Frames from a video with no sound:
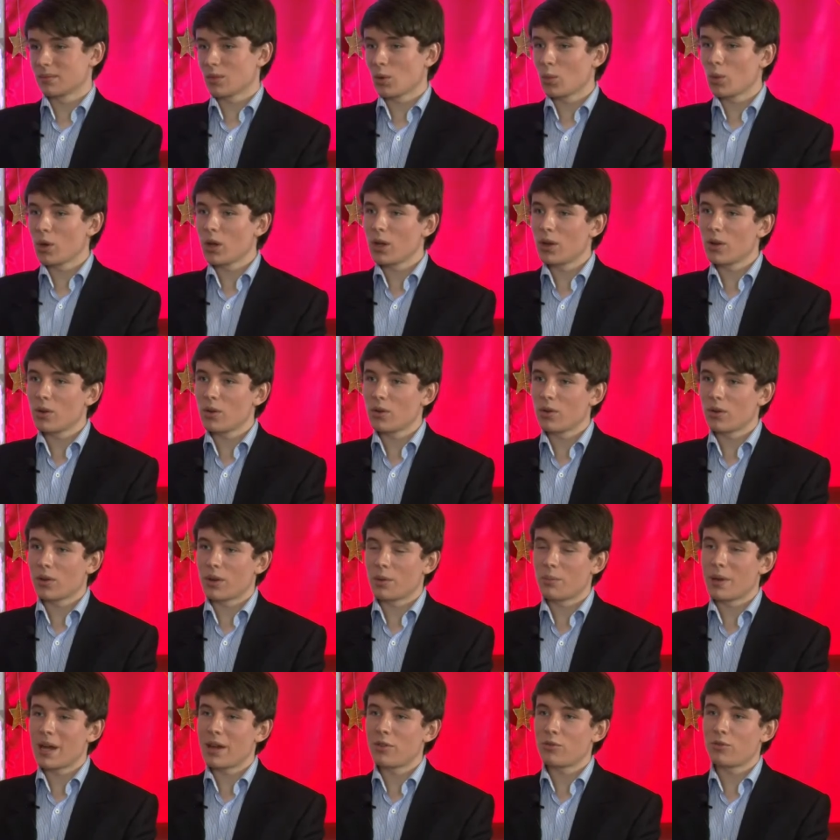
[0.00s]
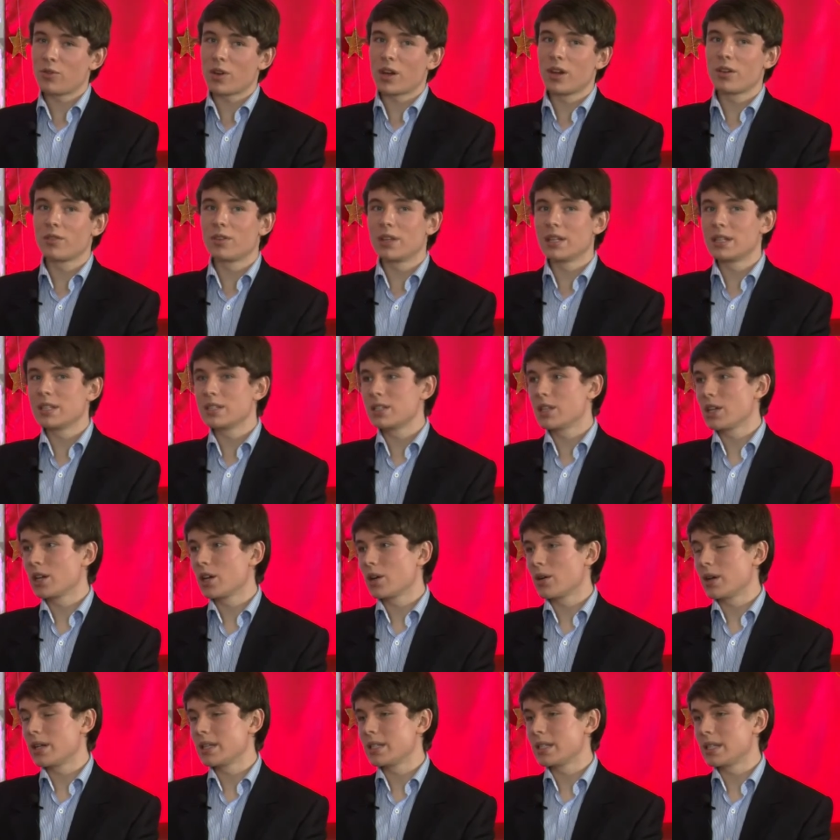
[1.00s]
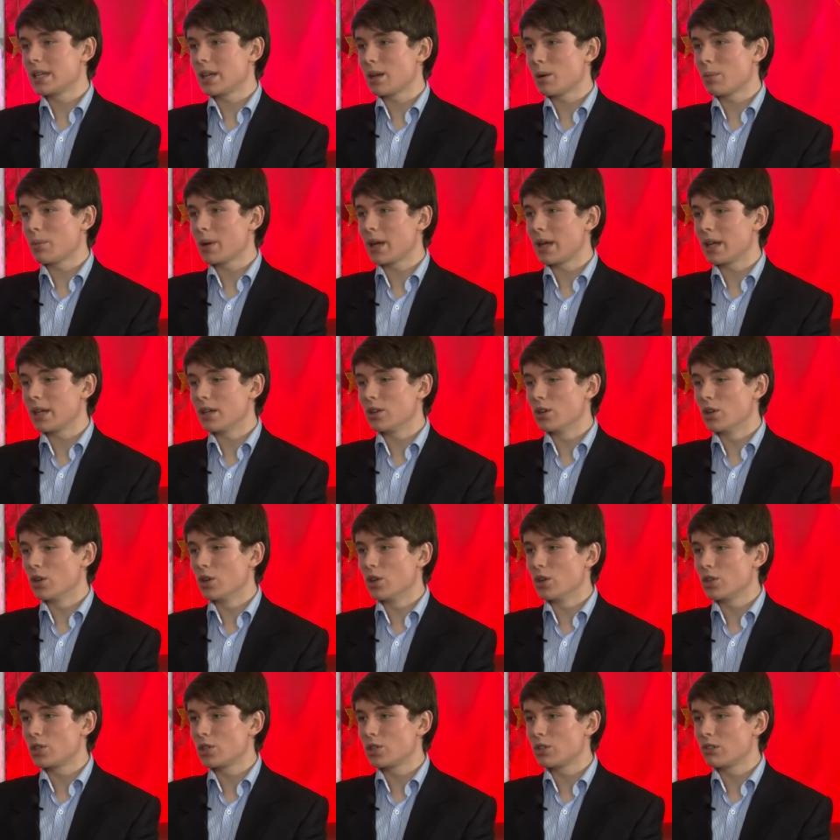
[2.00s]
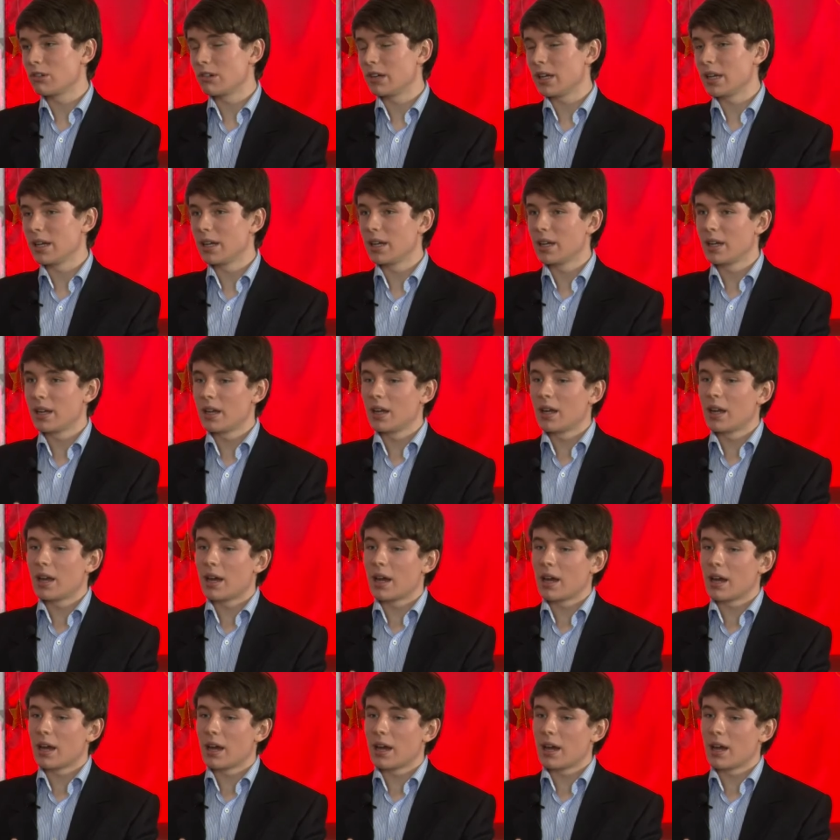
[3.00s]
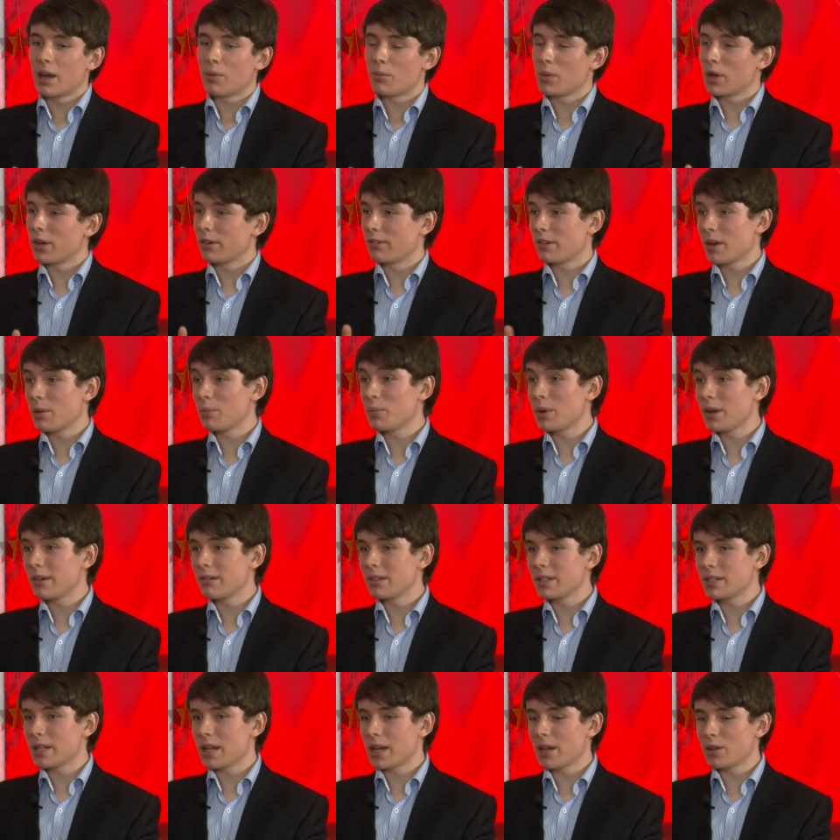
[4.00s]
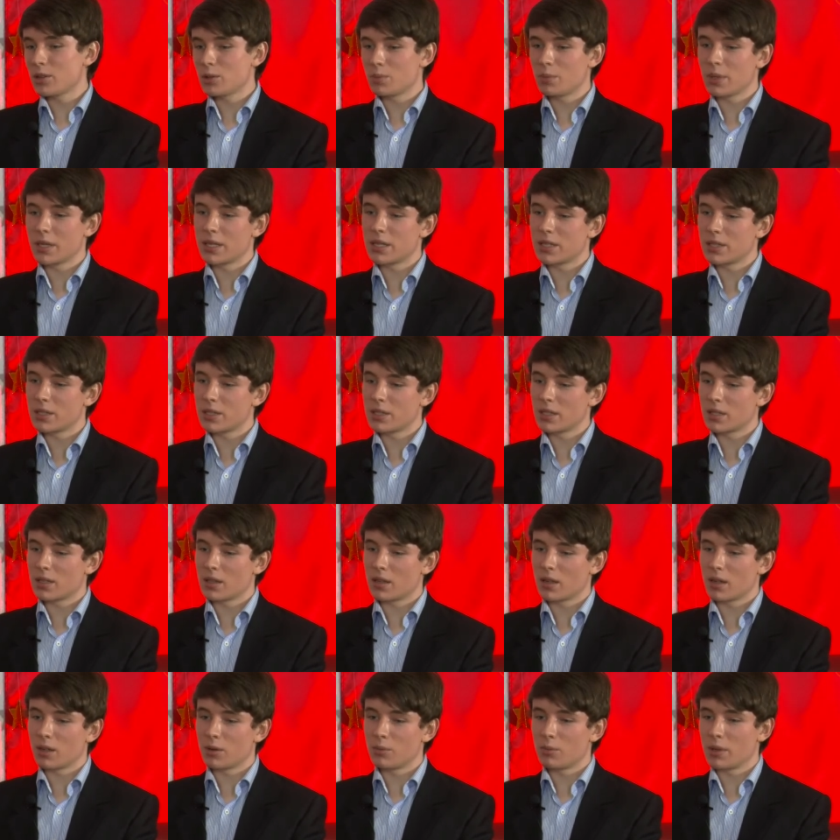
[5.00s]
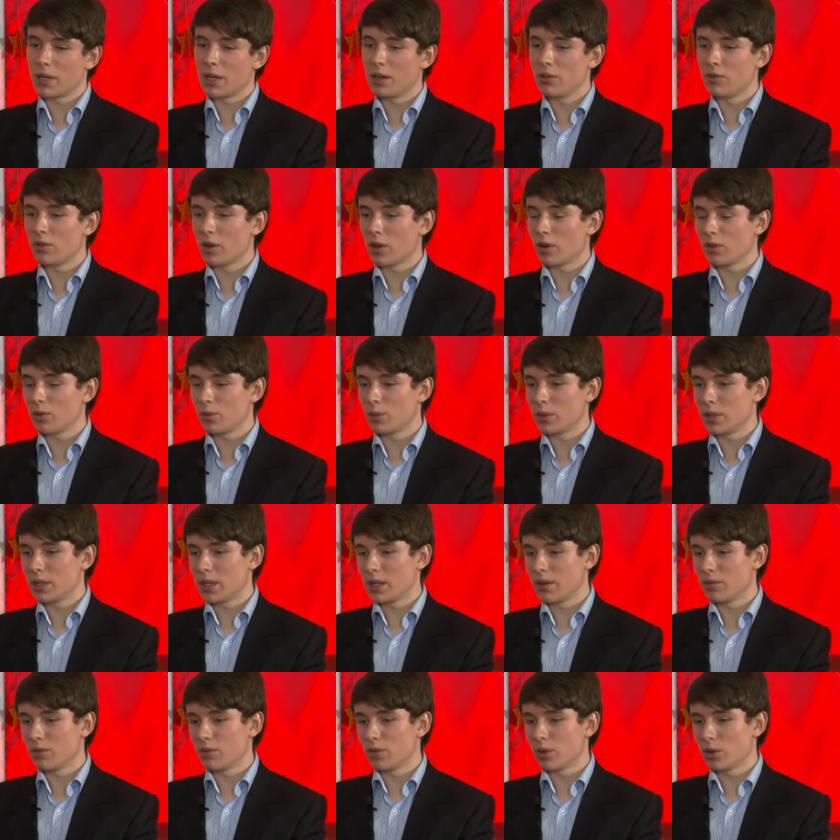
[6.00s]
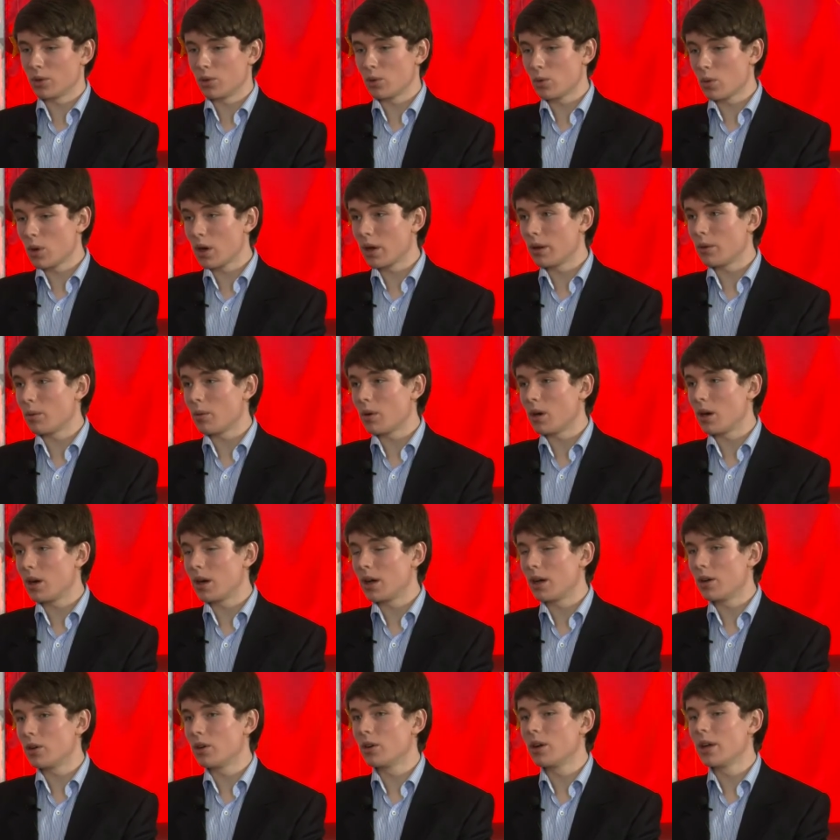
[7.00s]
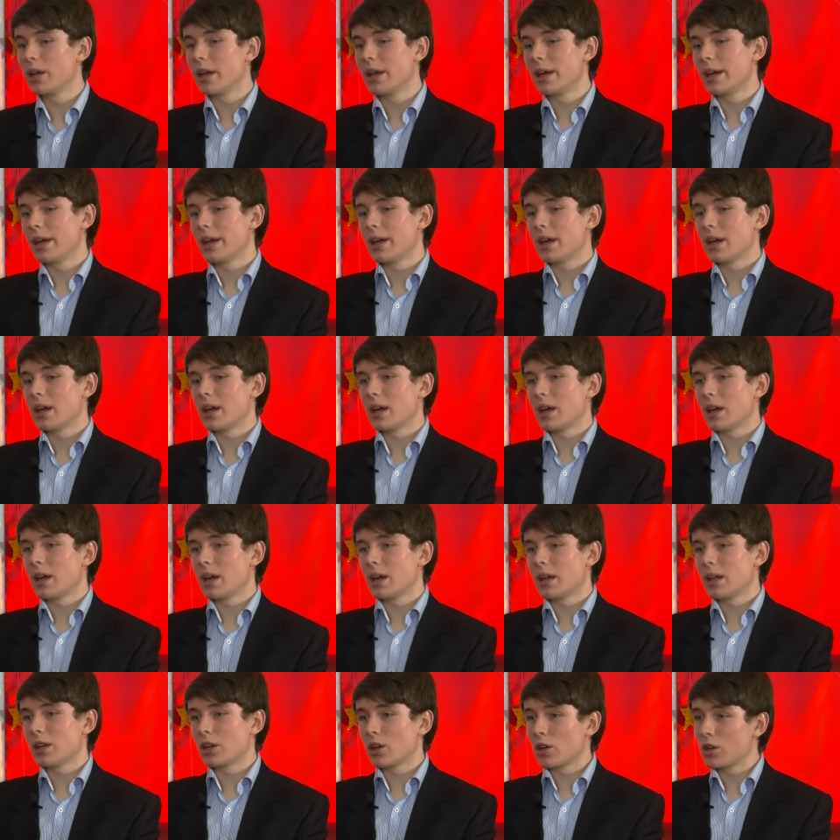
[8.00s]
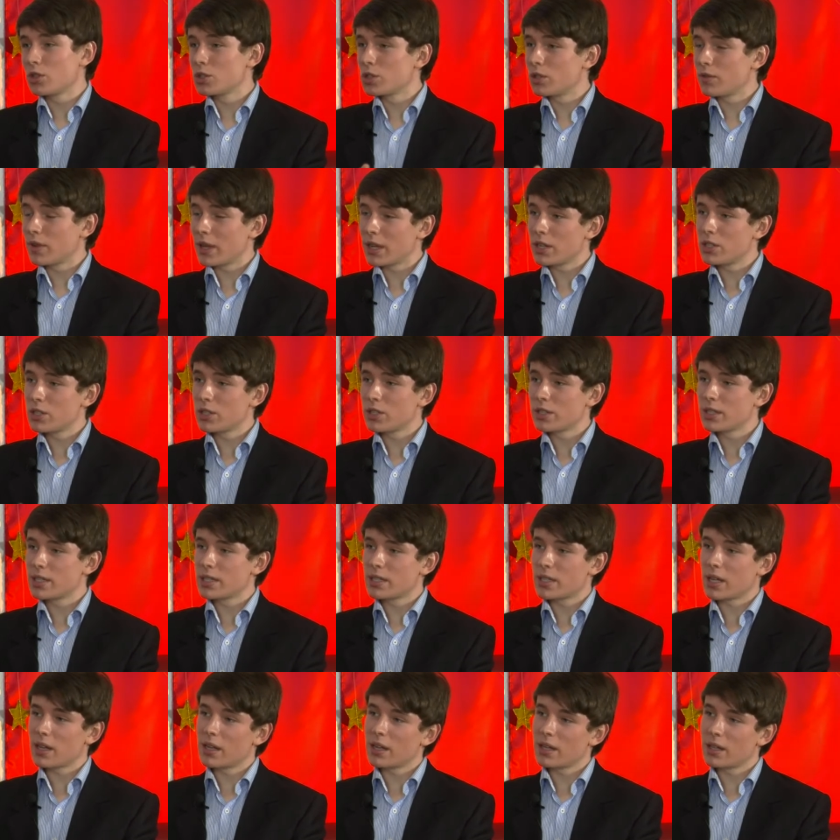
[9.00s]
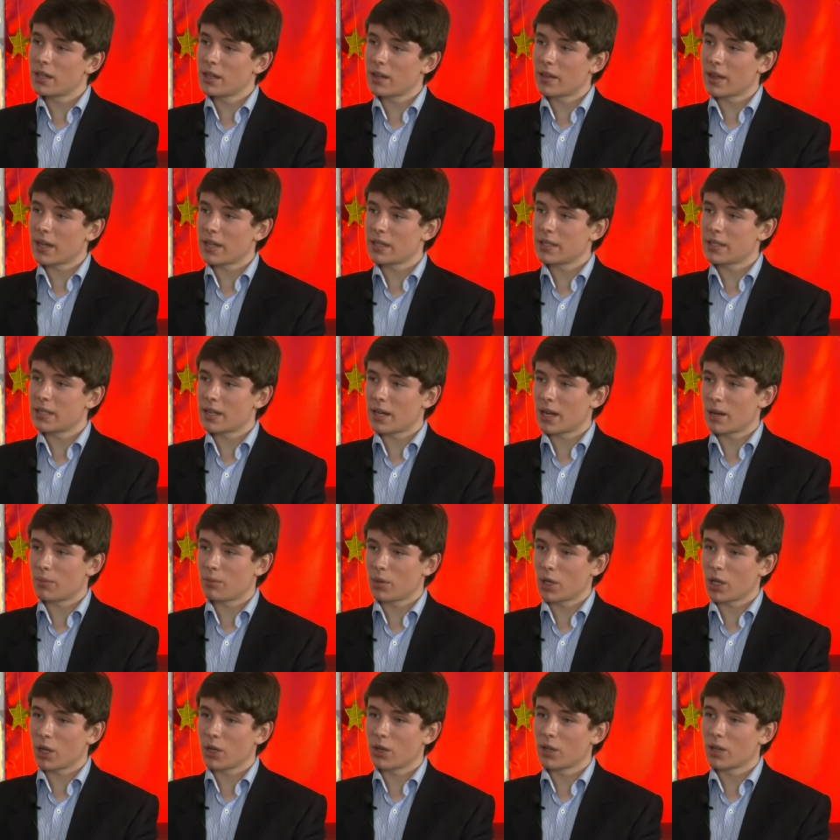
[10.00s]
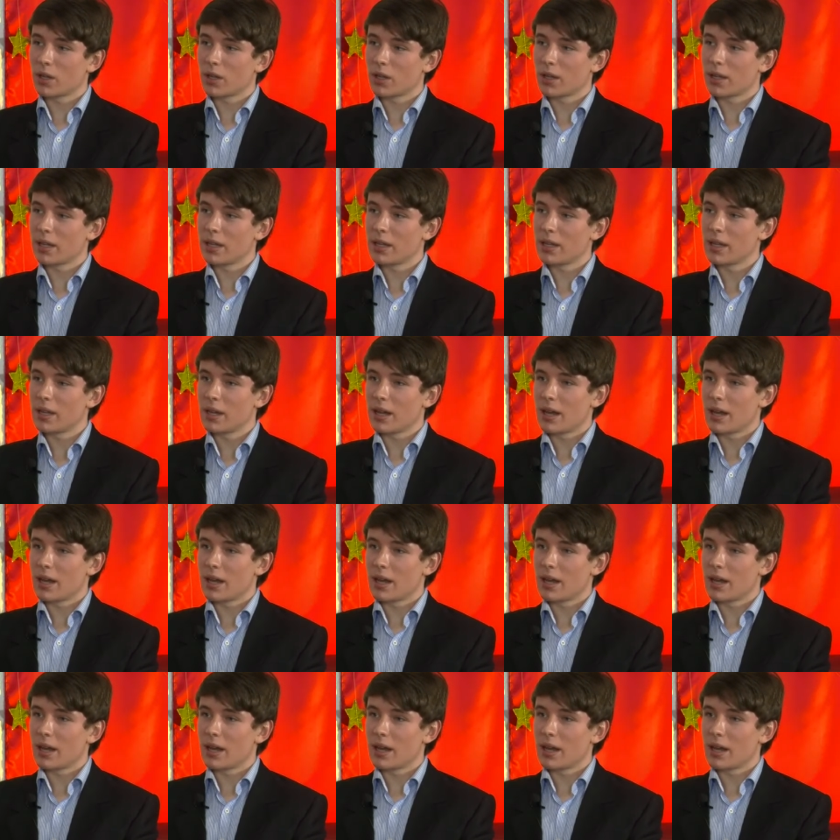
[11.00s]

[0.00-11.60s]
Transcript: Well, about five years ago I set up a nursery uh, at my grandparents' house, because I'd been involved with them for quite a while uh, in a conservation society that they set up locally,